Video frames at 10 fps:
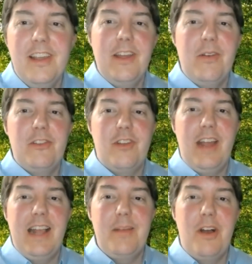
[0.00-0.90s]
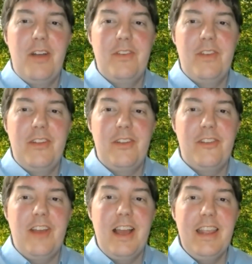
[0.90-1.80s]
they will drag them off of other
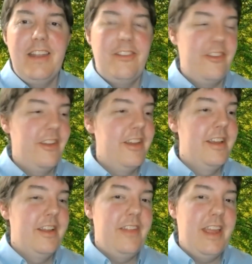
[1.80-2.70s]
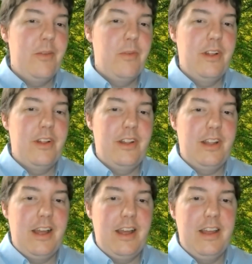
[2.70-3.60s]
sites. They
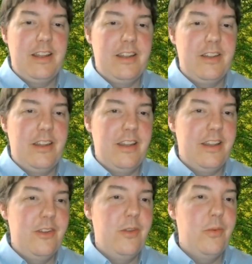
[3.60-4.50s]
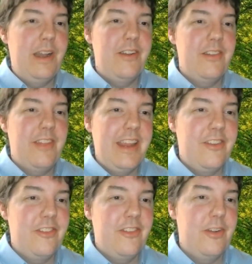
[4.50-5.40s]
will do weird
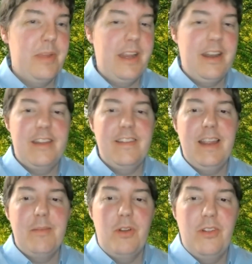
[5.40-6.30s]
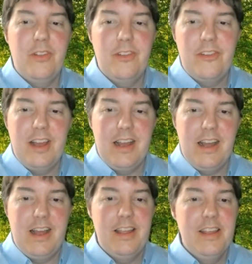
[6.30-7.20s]
things to their picnic tables.
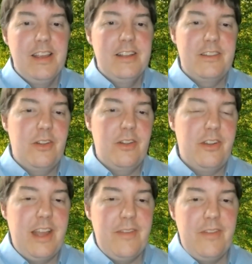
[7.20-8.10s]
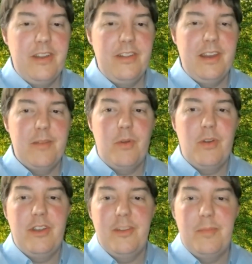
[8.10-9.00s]
So they're definitely
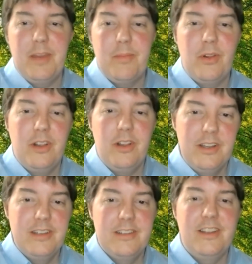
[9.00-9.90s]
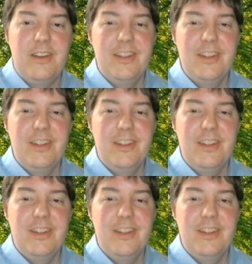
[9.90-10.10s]
important to people. So,